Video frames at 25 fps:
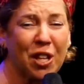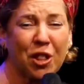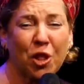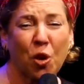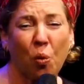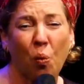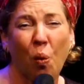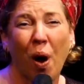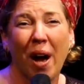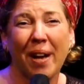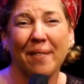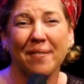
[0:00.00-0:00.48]

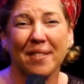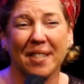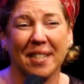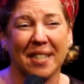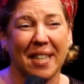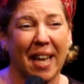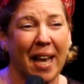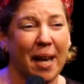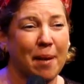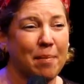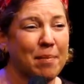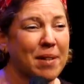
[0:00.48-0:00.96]
The wife's
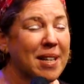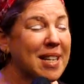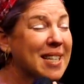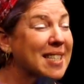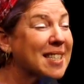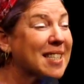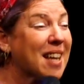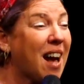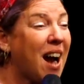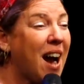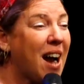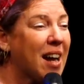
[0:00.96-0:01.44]
name
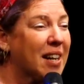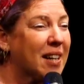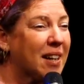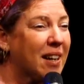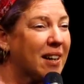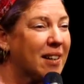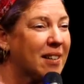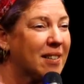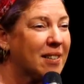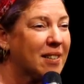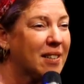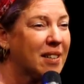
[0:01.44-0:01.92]
is
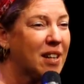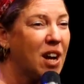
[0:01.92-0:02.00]
Hannah.